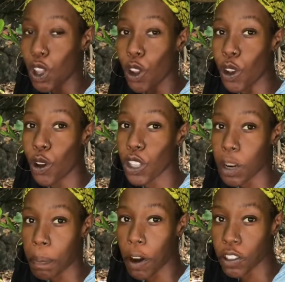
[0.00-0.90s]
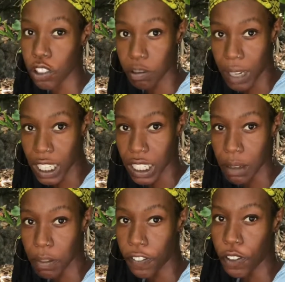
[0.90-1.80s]
Know your personal body
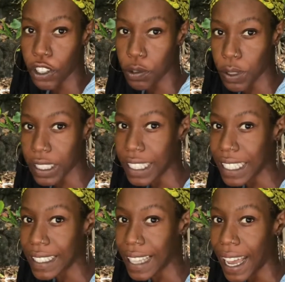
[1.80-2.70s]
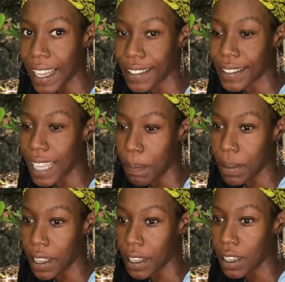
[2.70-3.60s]
before you would decide to tap
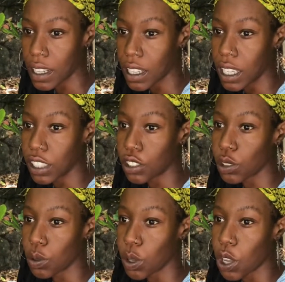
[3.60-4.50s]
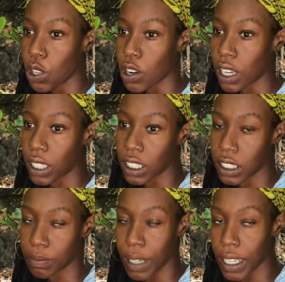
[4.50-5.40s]
into your
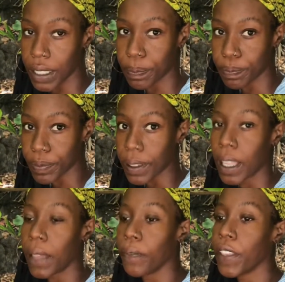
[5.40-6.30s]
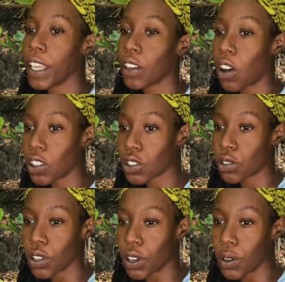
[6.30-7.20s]
collective body. And then also
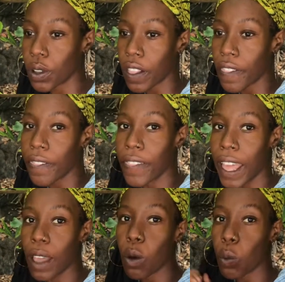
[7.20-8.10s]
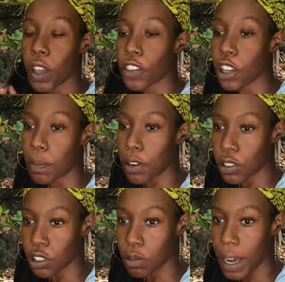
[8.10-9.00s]
know that with your
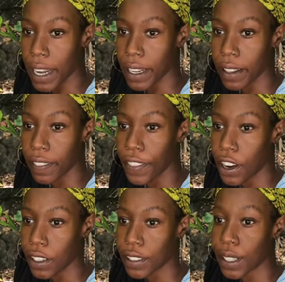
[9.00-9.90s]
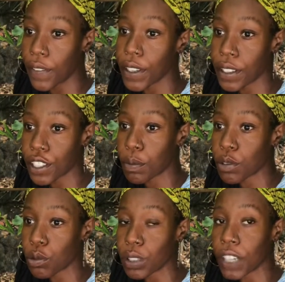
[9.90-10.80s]
personal body, there are 7
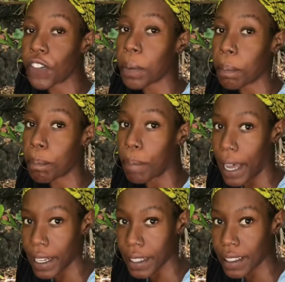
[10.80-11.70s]
subtle different bodies.